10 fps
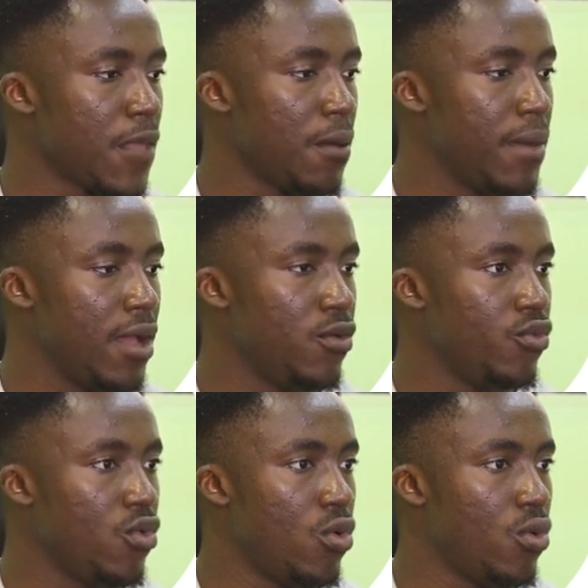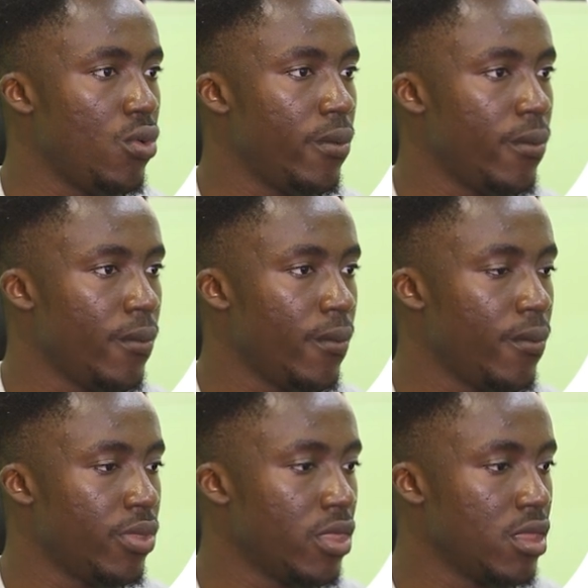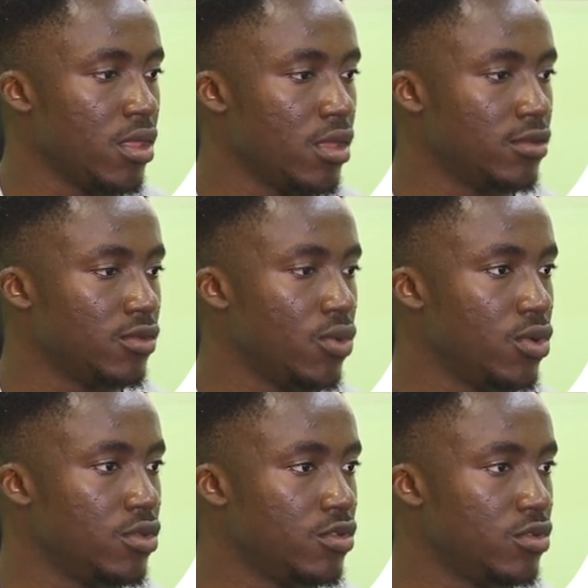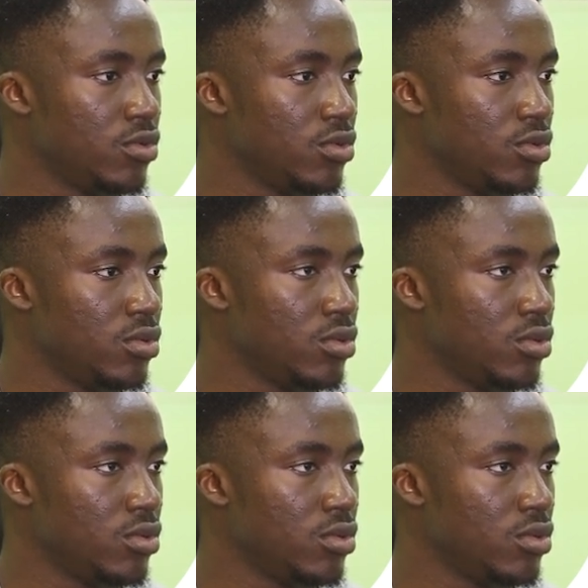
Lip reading: my row is going to,